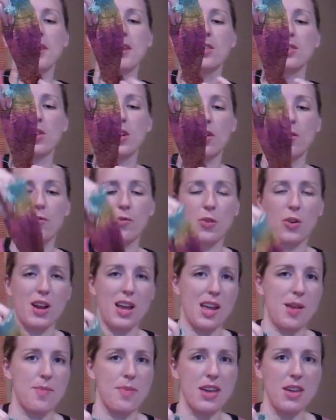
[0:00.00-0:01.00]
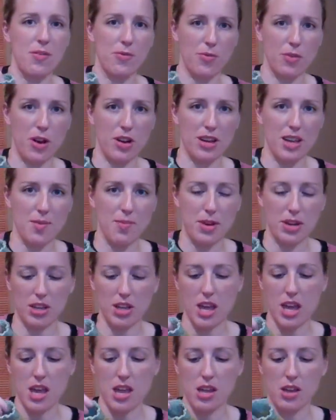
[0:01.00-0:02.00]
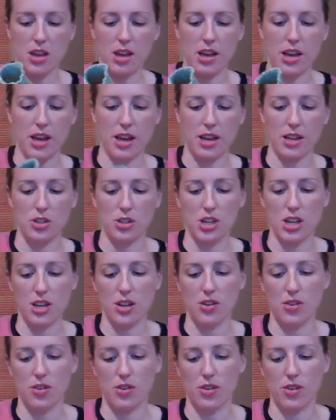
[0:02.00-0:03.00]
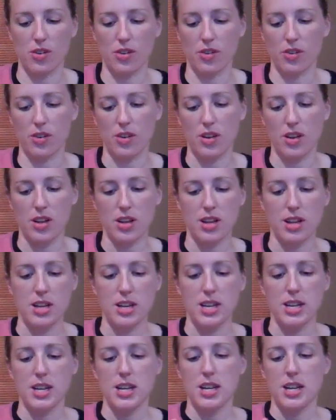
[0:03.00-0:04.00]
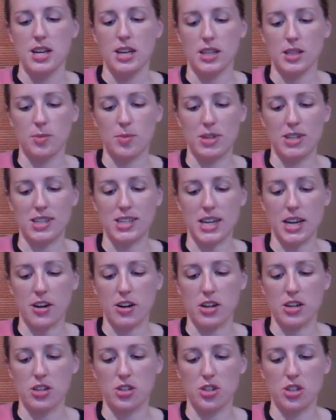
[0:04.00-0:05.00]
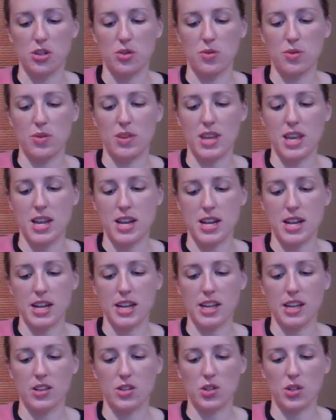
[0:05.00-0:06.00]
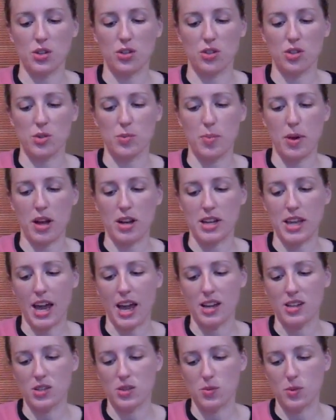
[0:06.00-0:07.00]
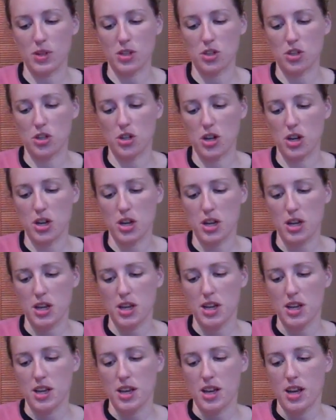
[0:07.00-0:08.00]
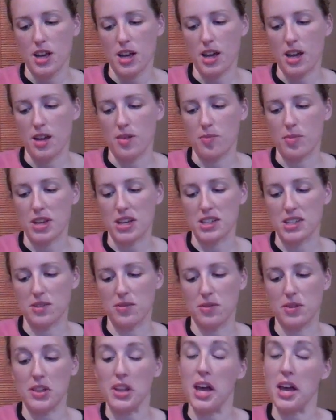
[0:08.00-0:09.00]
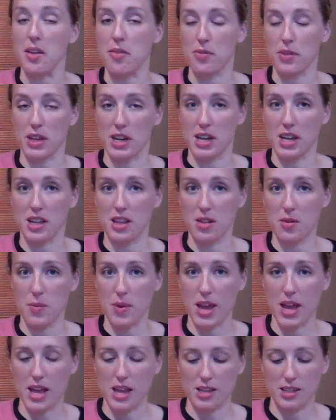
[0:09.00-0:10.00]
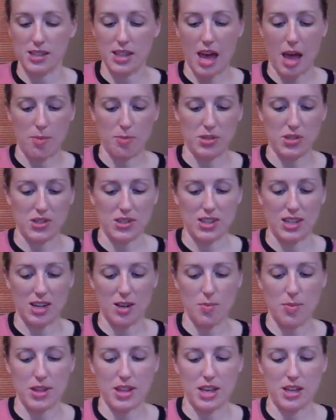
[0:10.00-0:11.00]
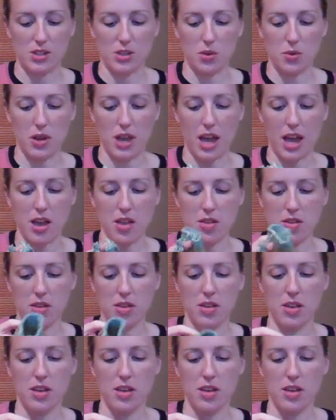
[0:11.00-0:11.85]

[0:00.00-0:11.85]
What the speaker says: These are for Amy, Froggy Monkey. She and her husband Darren do the Knitting in Circles podcast, which because of life getting in the way has lapsed a little, but that's okay.